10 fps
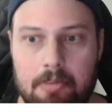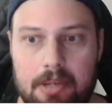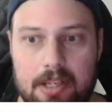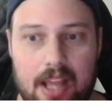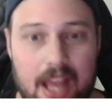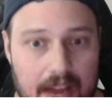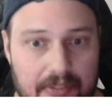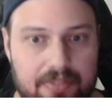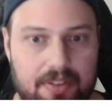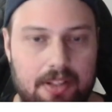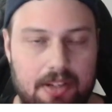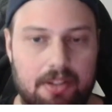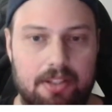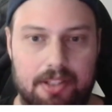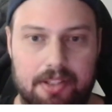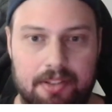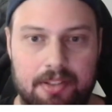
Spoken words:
But everything that you heard,